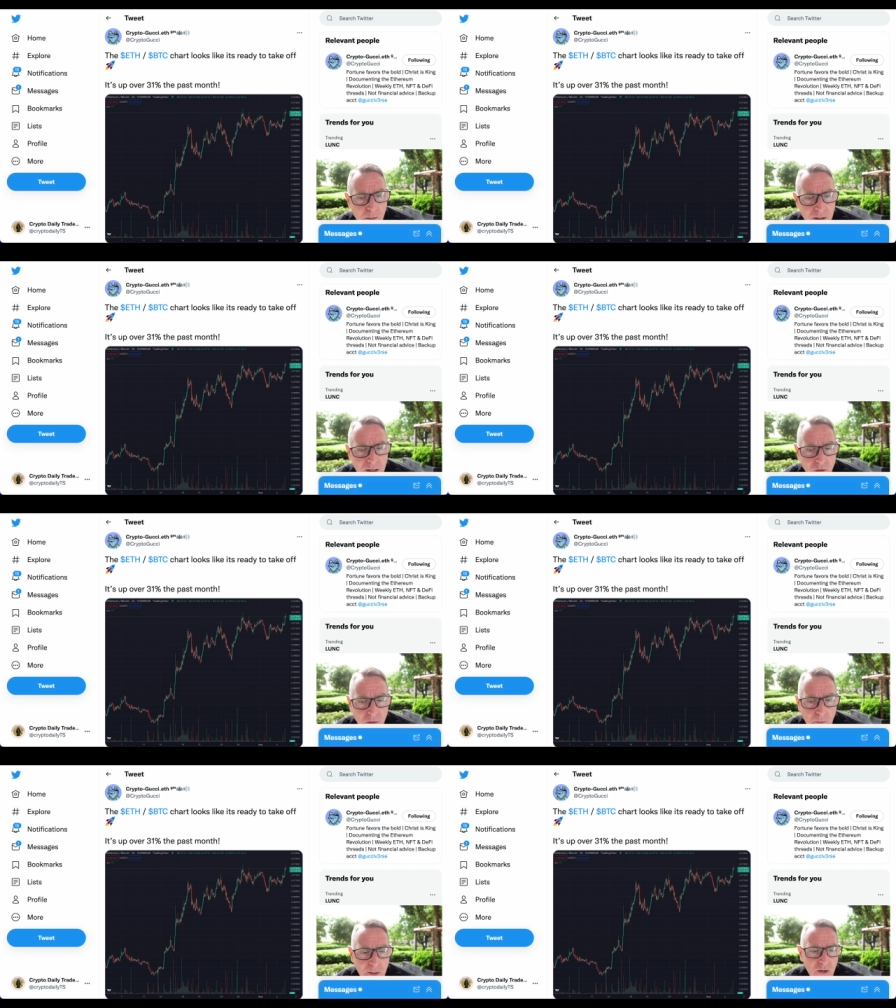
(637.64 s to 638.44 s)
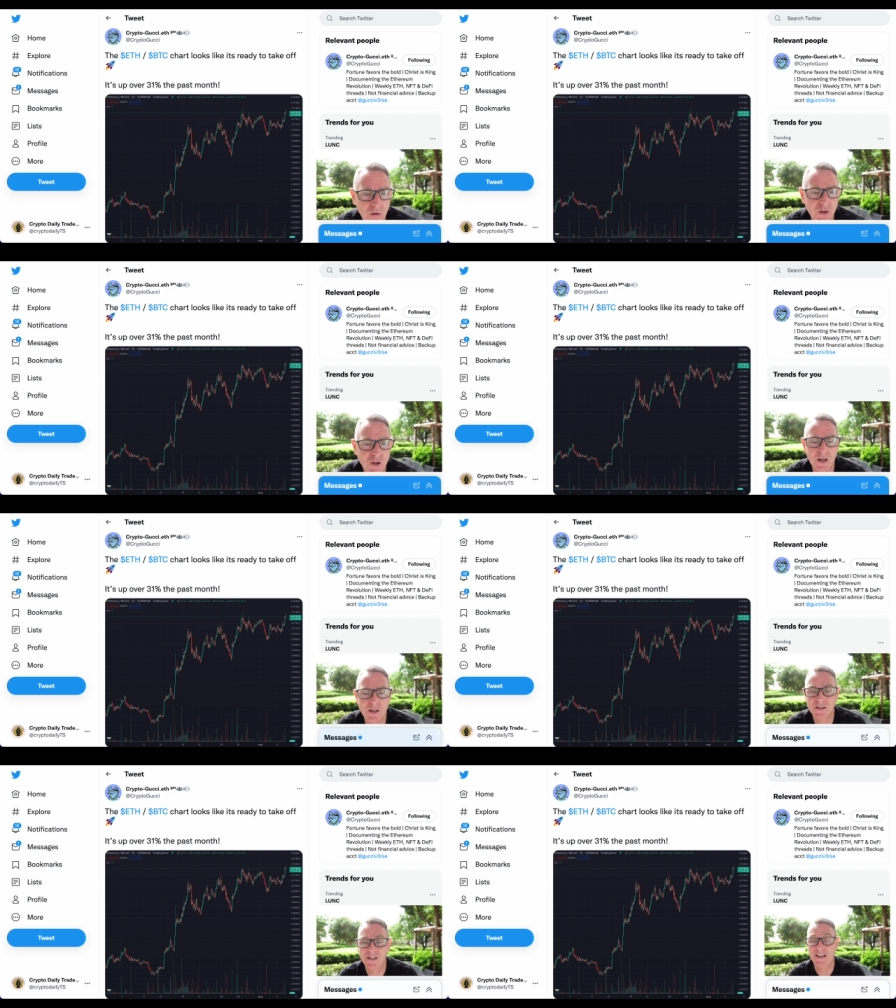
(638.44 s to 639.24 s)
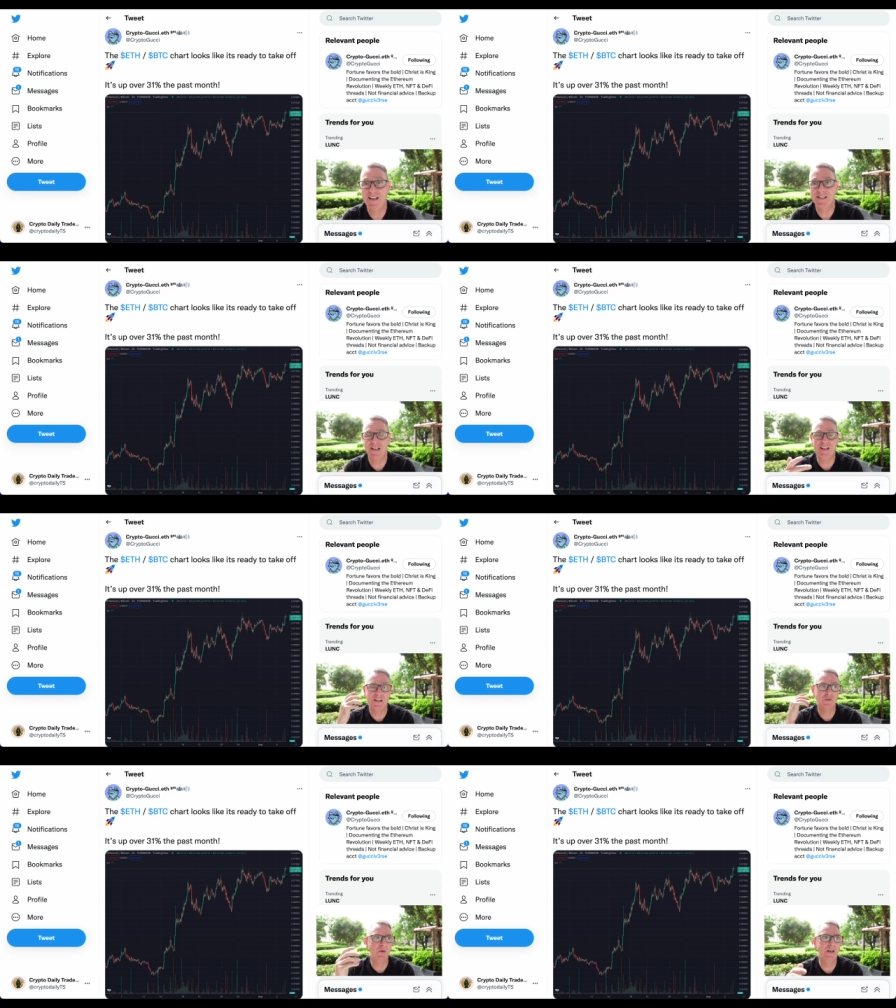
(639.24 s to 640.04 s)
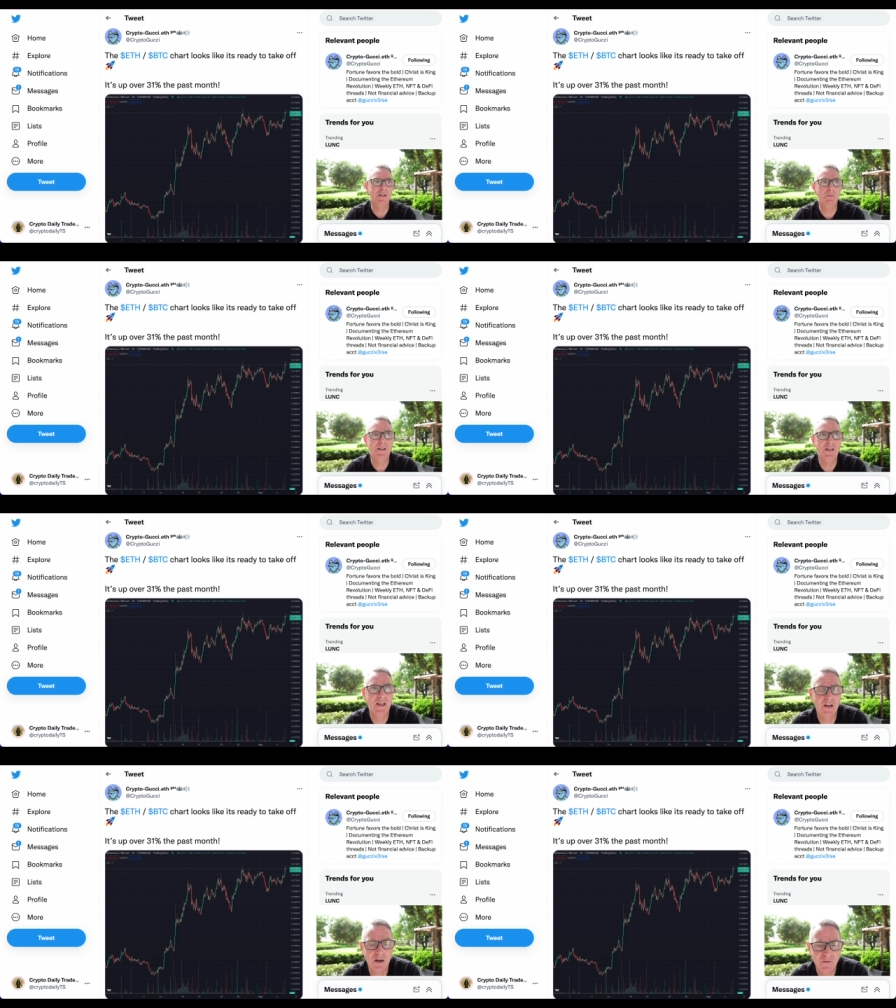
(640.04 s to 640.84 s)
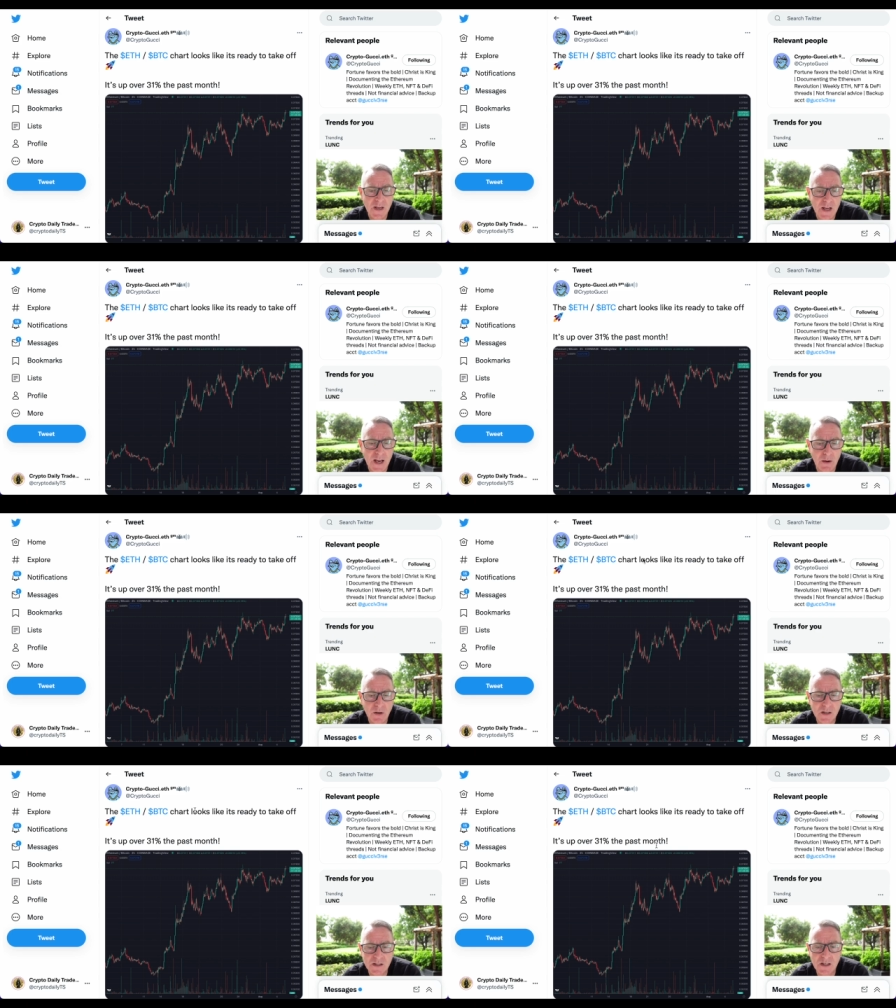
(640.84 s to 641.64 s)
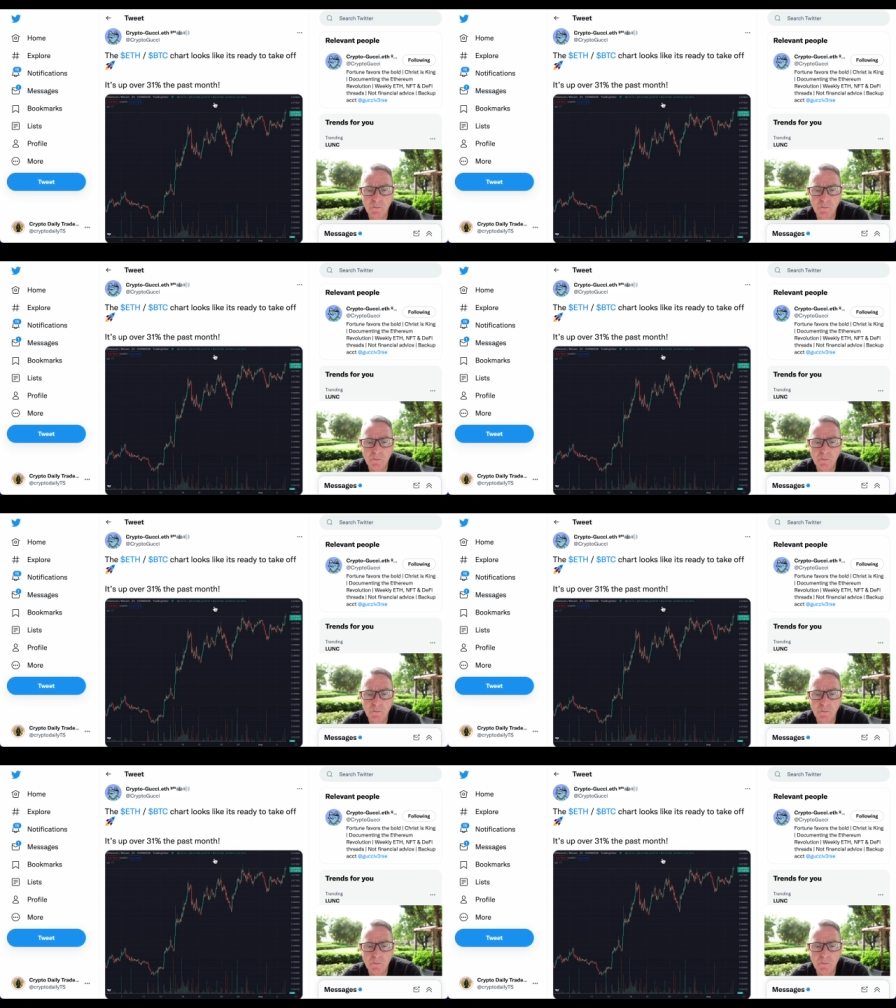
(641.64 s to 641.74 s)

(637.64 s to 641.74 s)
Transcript: Bitcoin charts, like I said, it's ready to be taking off. And we can see